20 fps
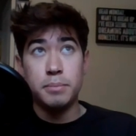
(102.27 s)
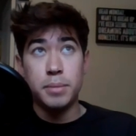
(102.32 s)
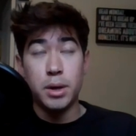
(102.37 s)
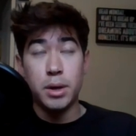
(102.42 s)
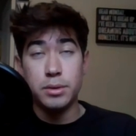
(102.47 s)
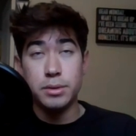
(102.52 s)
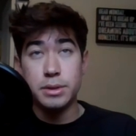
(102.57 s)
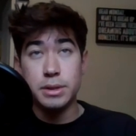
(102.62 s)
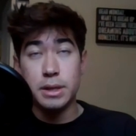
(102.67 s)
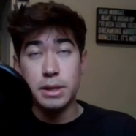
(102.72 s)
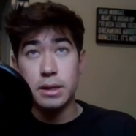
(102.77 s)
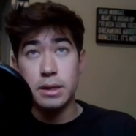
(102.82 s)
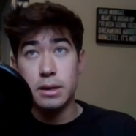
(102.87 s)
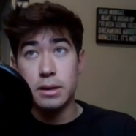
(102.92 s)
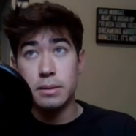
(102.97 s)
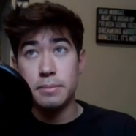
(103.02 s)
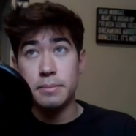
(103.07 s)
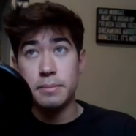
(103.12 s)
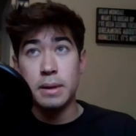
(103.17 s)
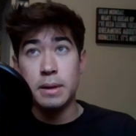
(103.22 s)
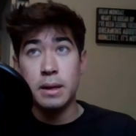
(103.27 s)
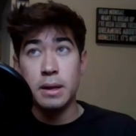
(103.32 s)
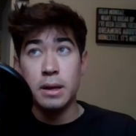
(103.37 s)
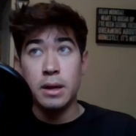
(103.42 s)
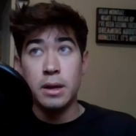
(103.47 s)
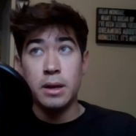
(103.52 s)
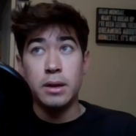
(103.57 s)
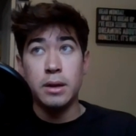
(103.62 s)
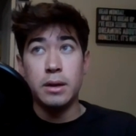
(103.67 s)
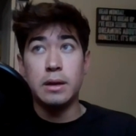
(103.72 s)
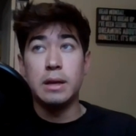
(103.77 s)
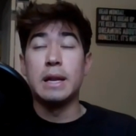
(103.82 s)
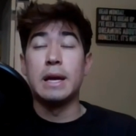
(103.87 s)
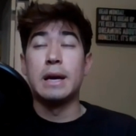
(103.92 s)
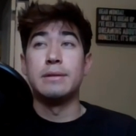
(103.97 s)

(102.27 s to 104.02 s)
posting them. You can